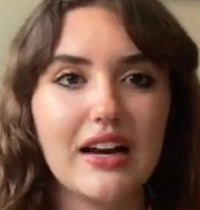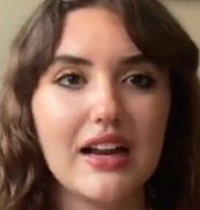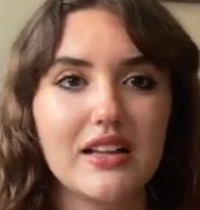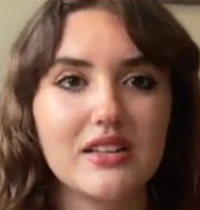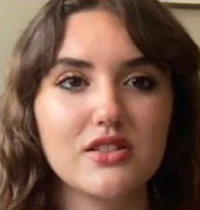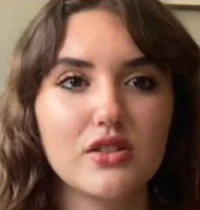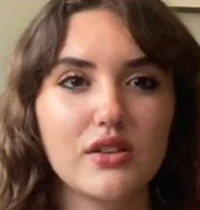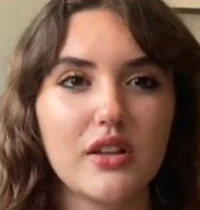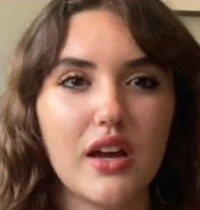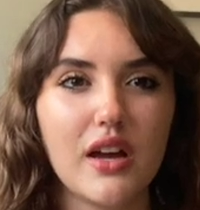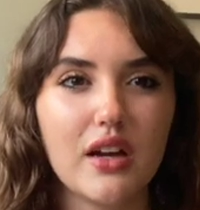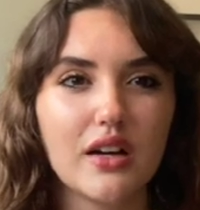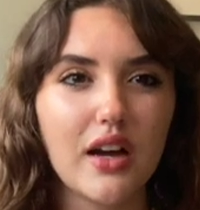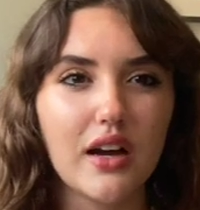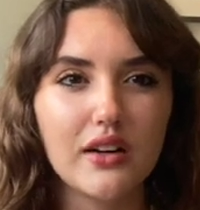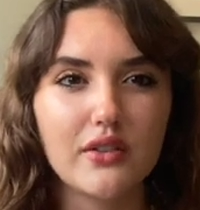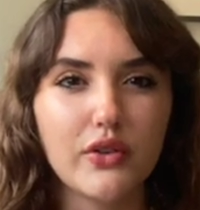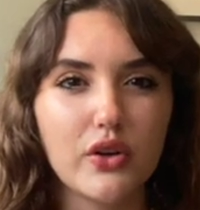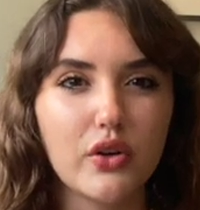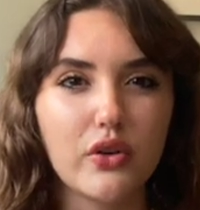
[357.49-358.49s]
And so they had
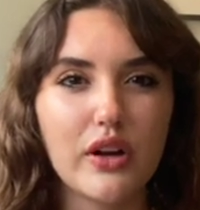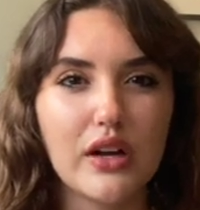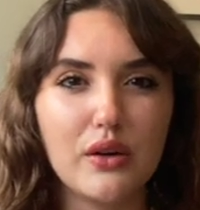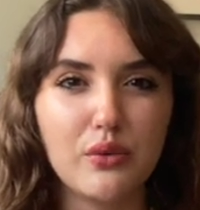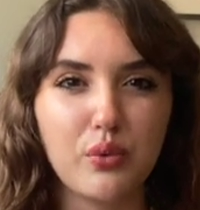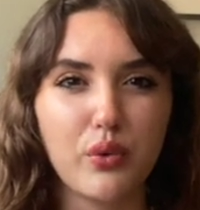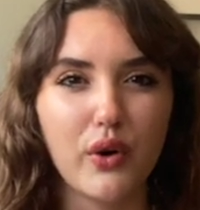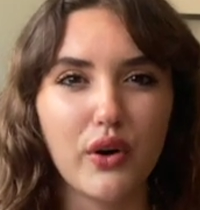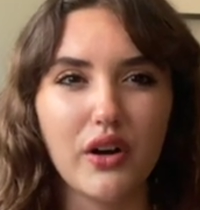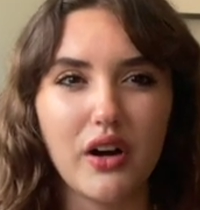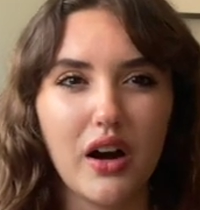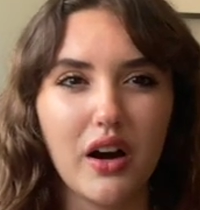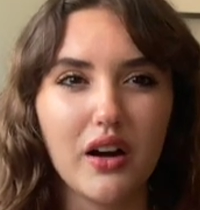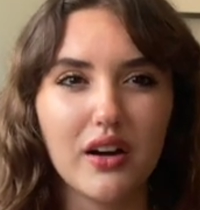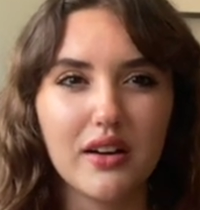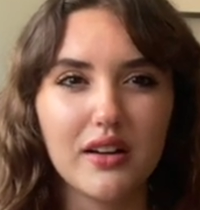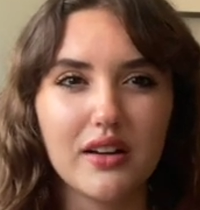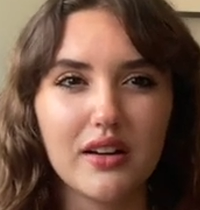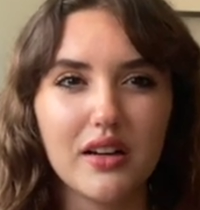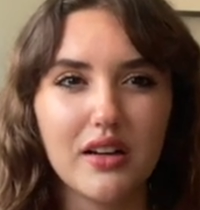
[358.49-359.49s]
kind of agreed, we're
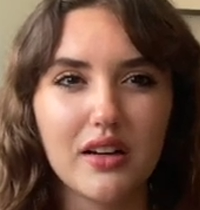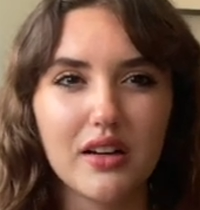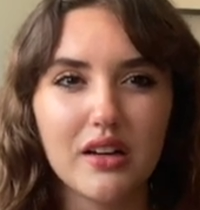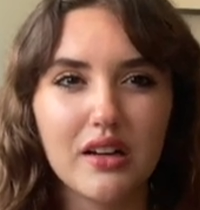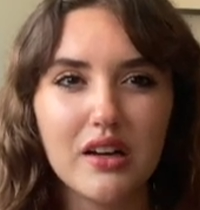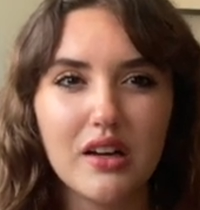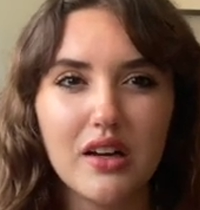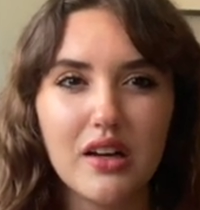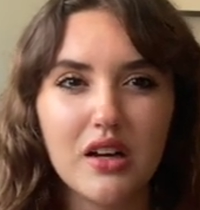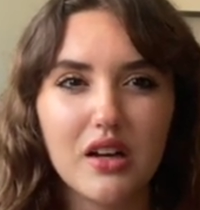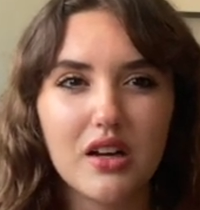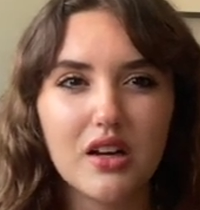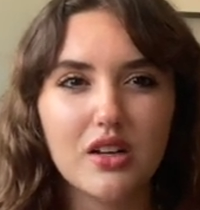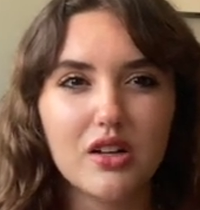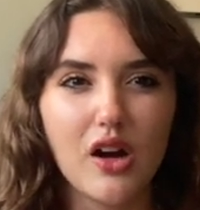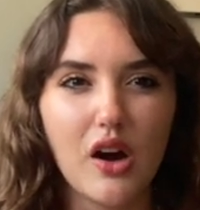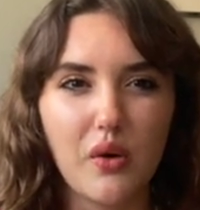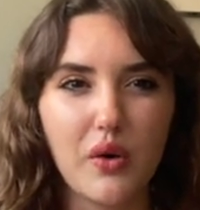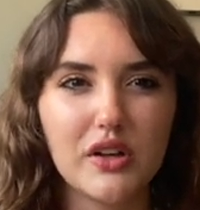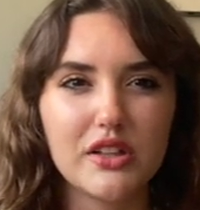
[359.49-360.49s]
not gonna
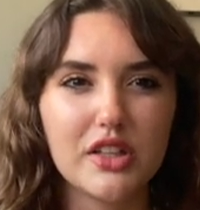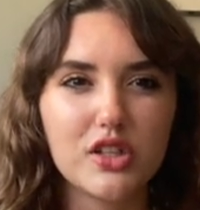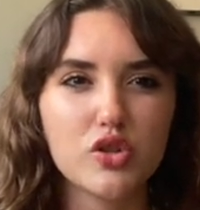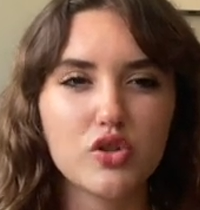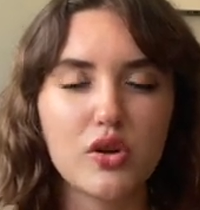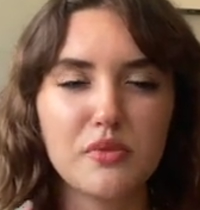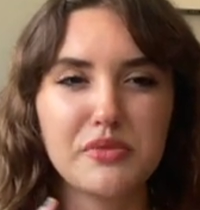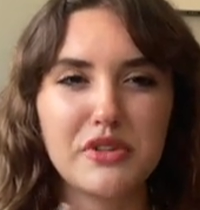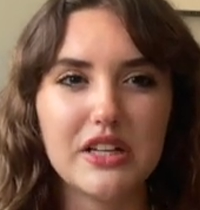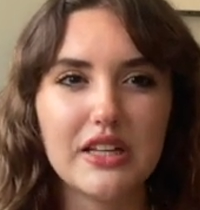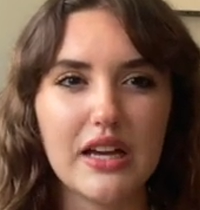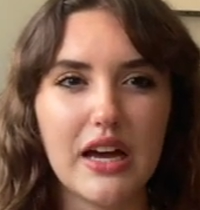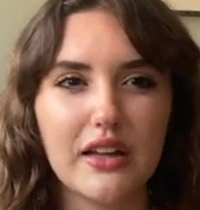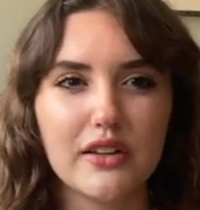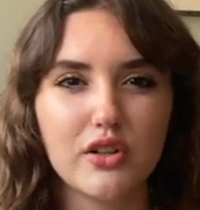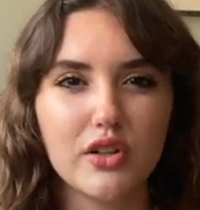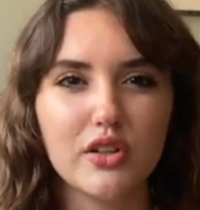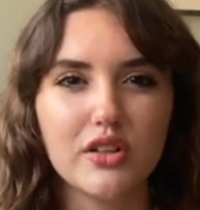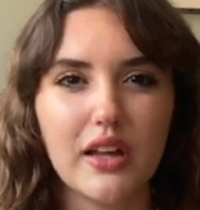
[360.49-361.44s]
go on this trip together.